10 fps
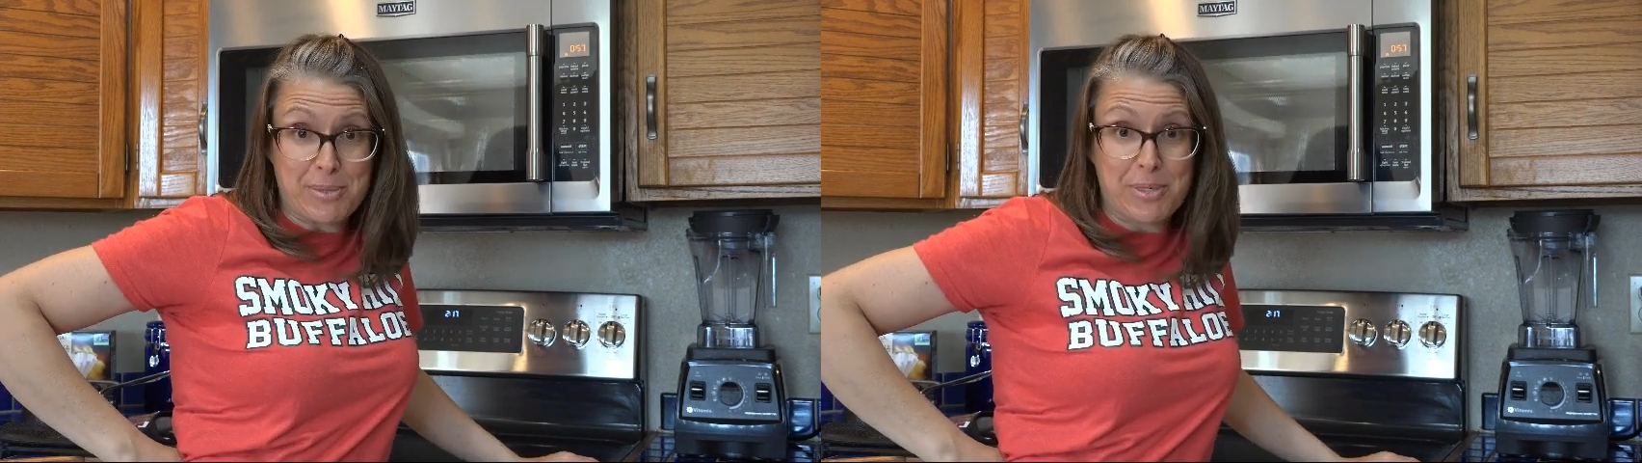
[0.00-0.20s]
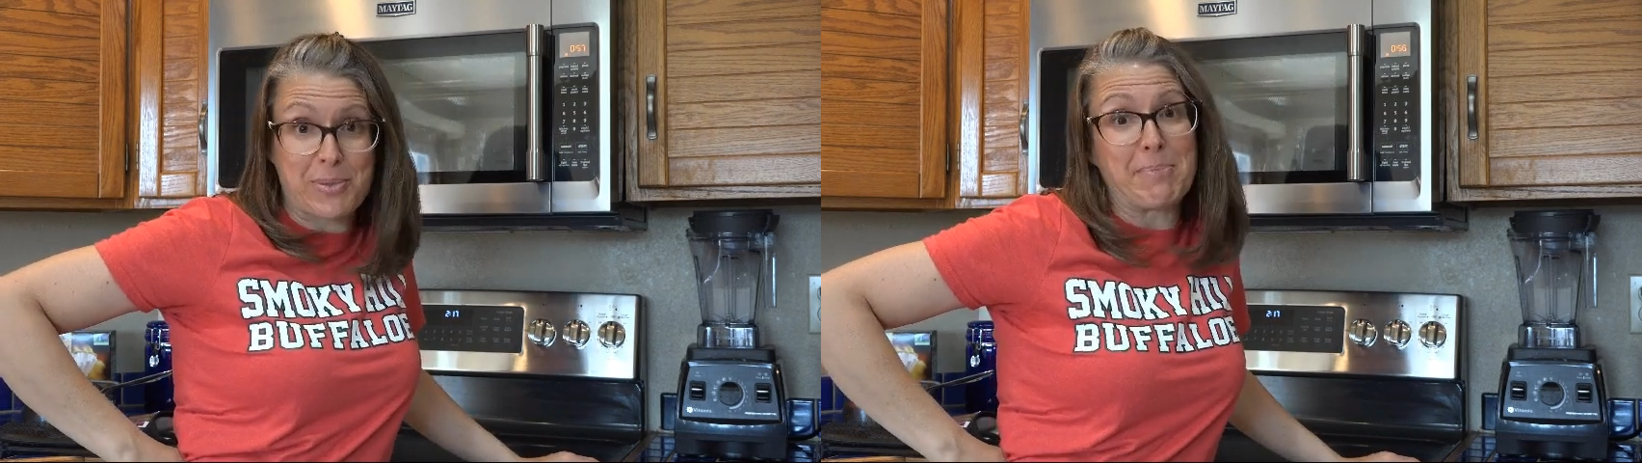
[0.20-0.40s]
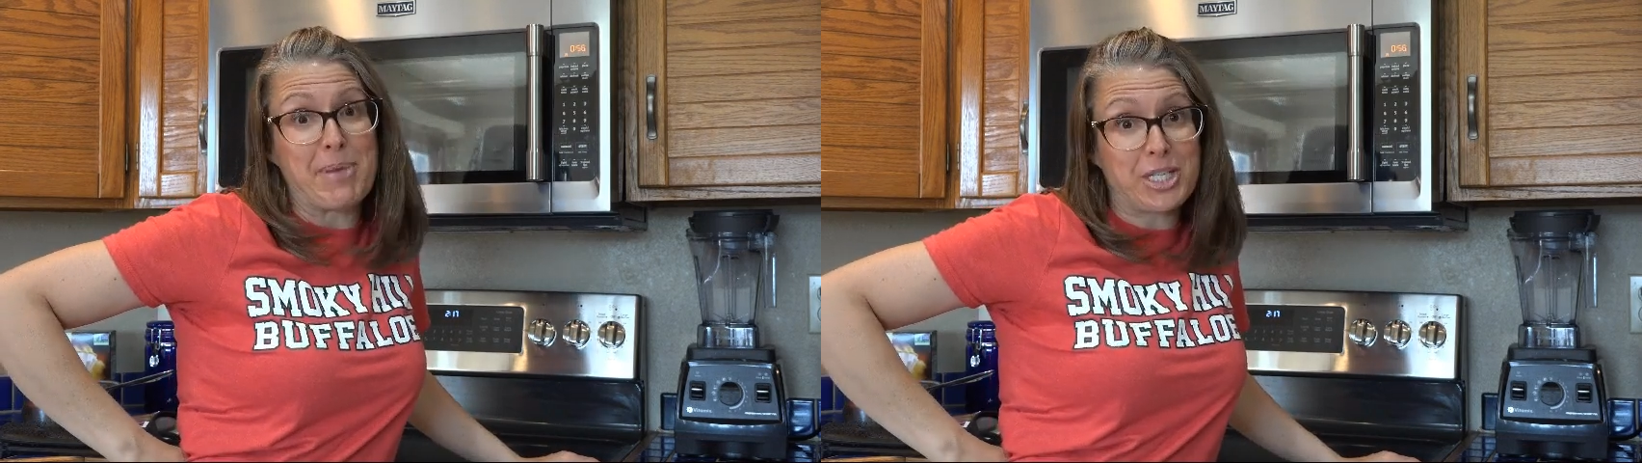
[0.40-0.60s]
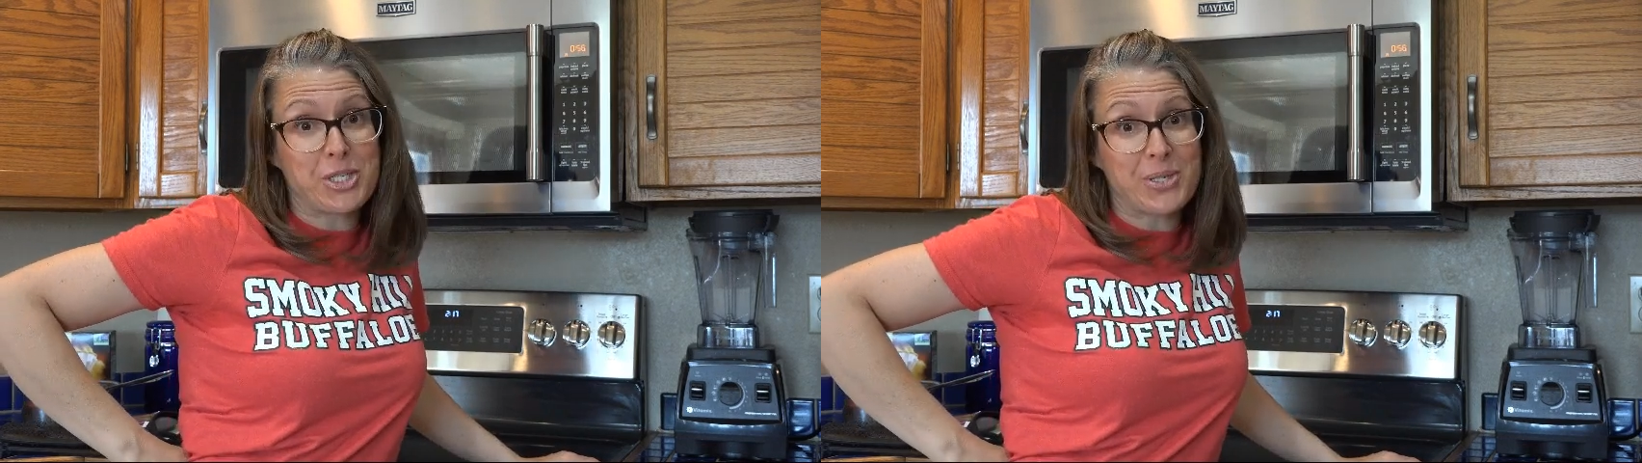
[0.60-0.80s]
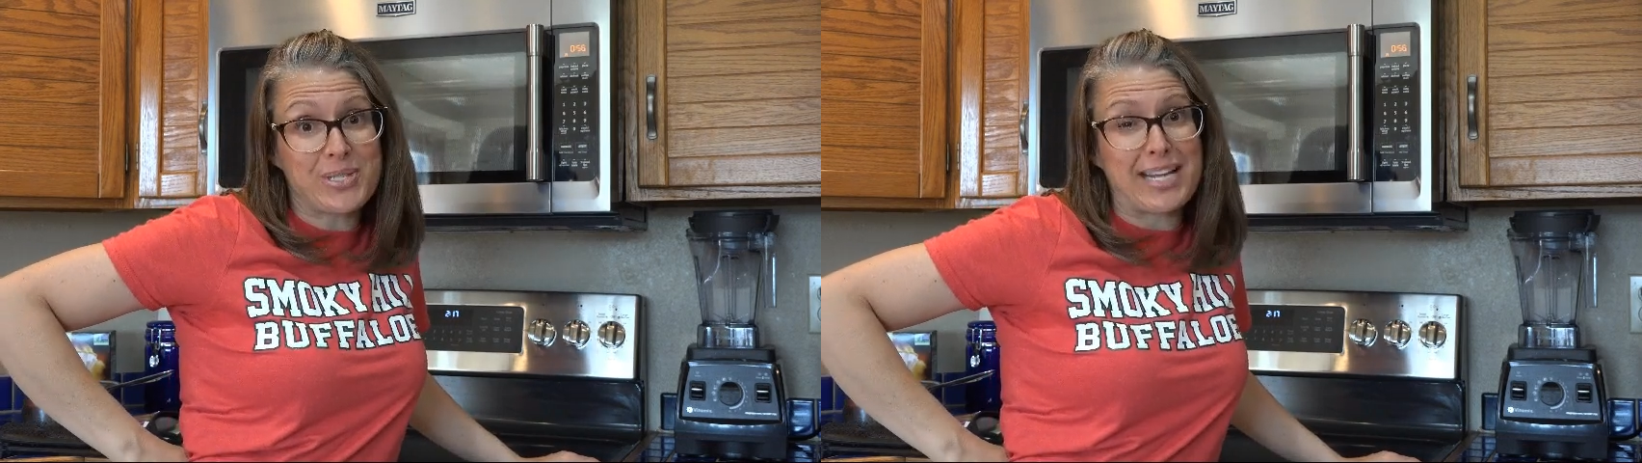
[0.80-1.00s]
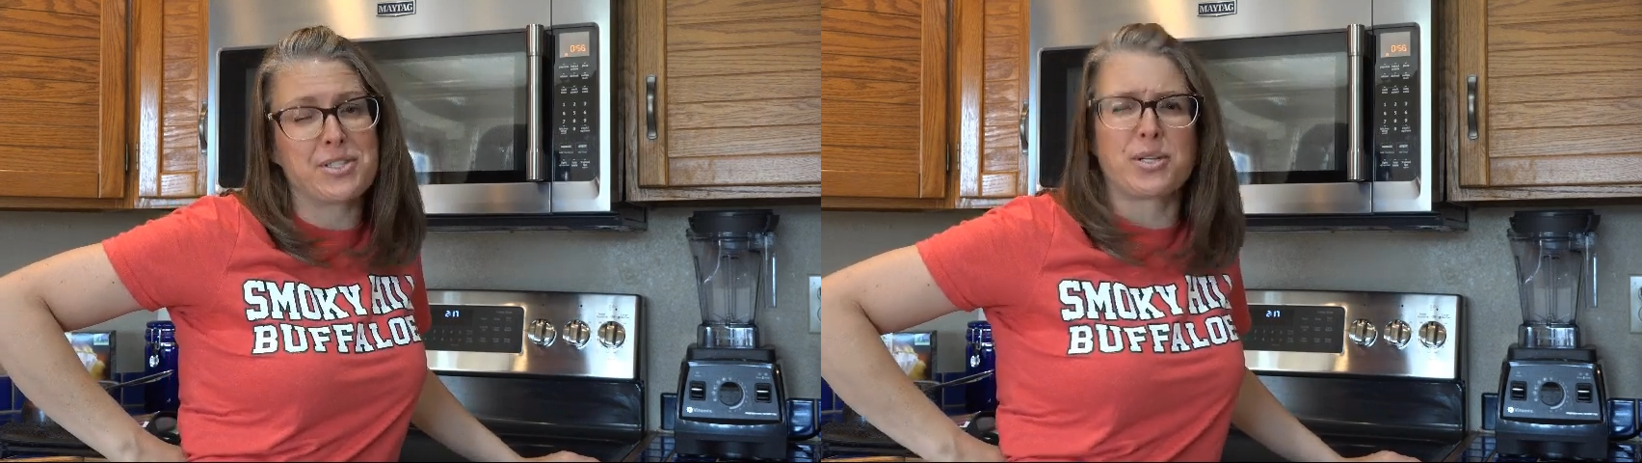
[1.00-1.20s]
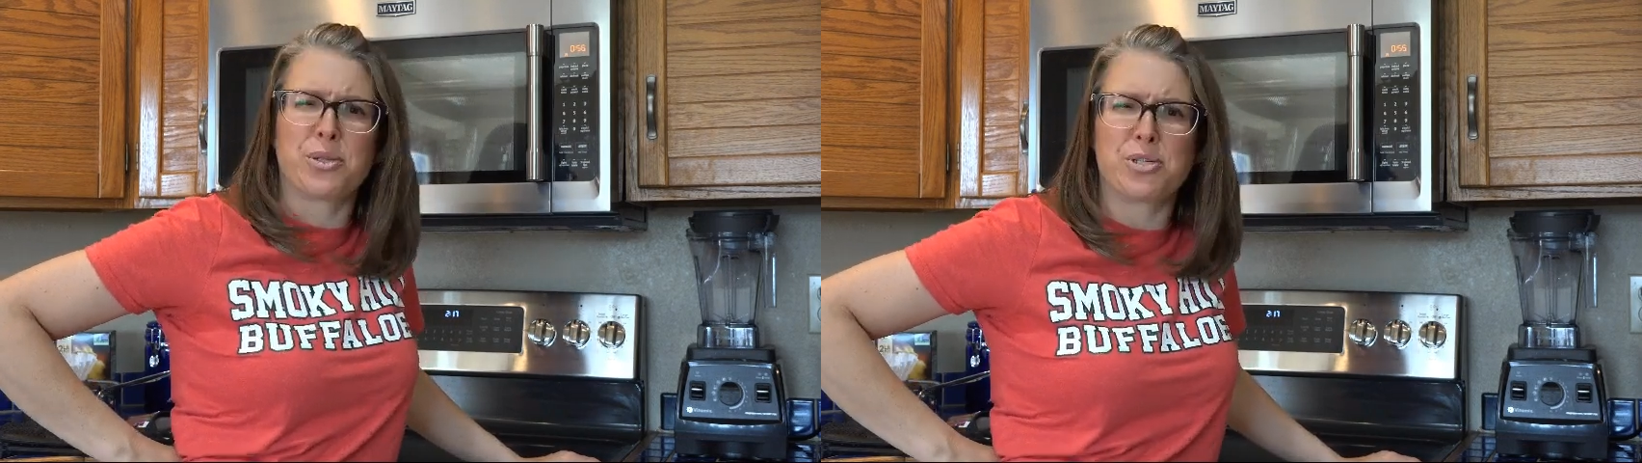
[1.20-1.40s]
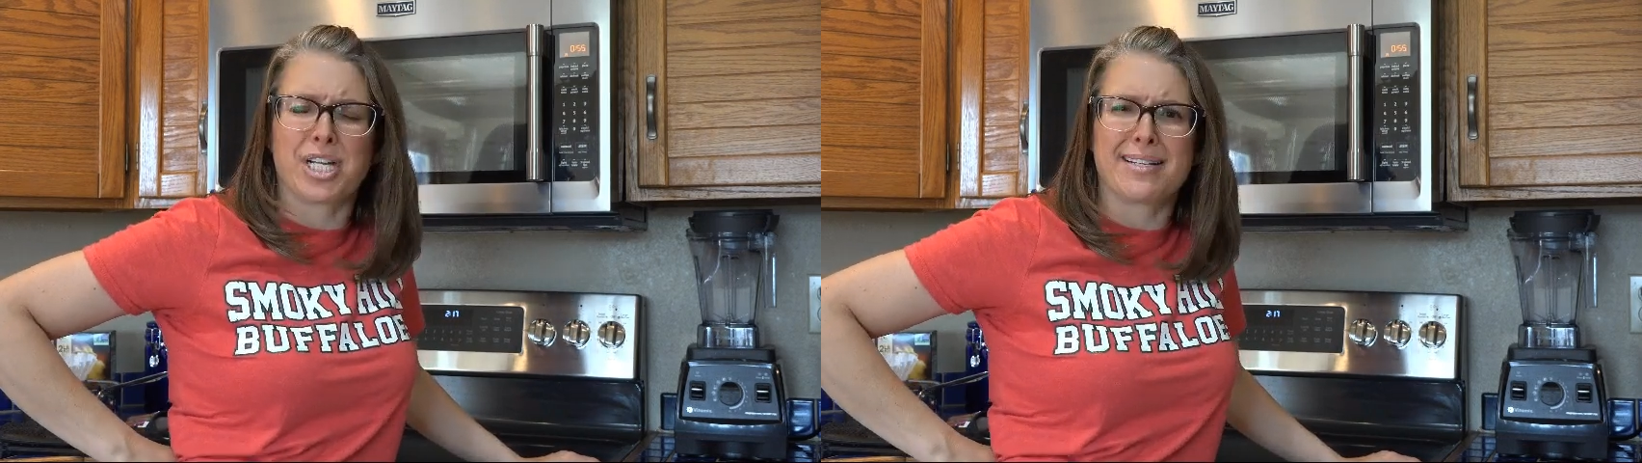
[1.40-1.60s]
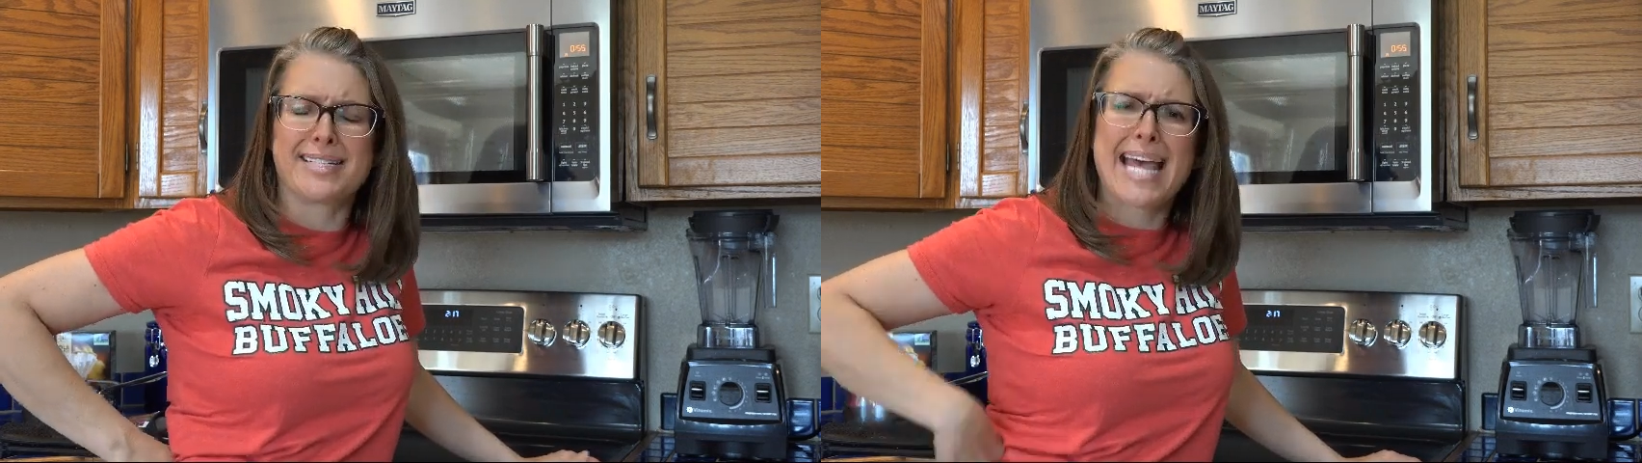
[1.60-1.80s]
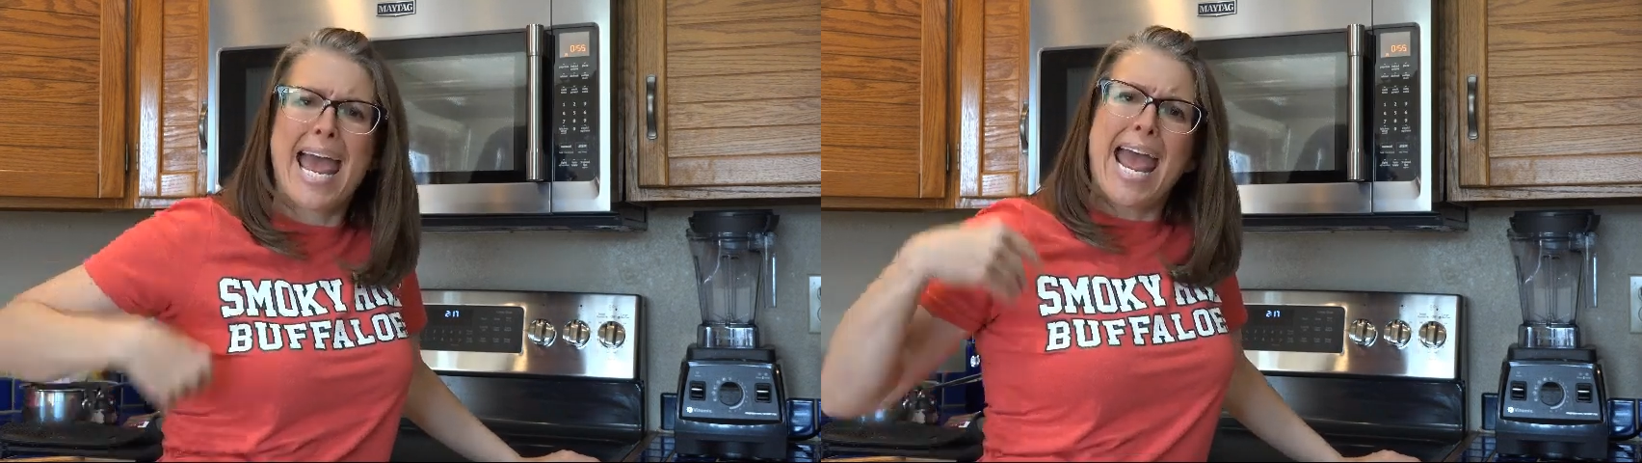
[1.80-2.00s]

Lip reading: between mixtures and solutions